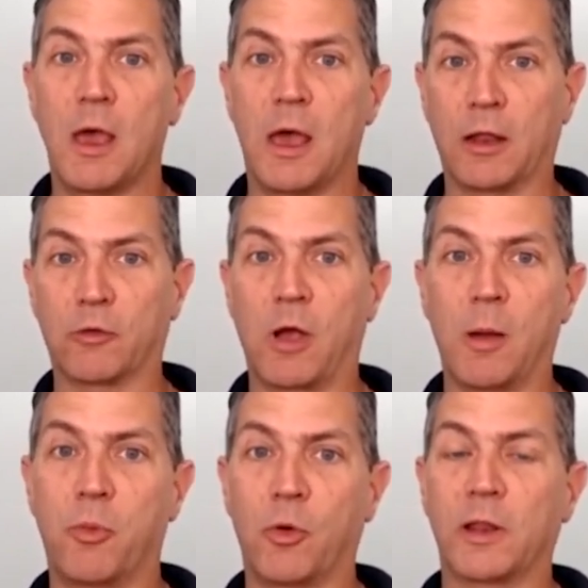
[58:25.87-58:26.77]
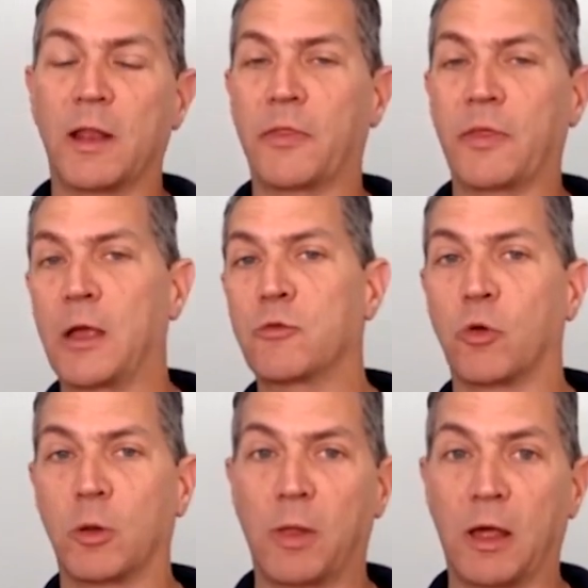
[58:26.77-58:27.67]
And as Rob pointed out, the
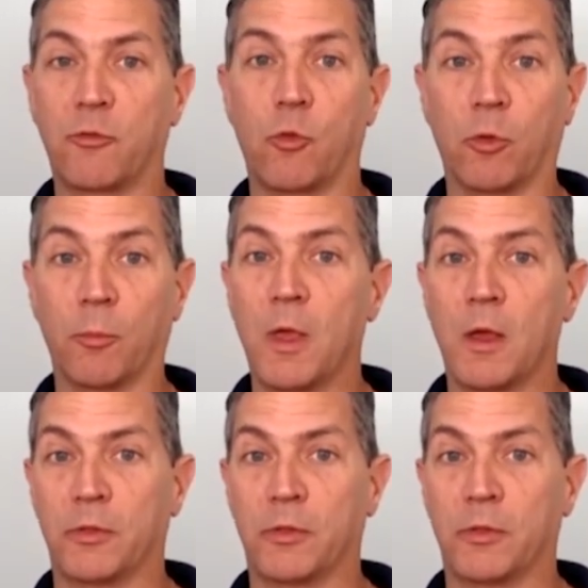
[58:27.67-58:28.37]
Android platform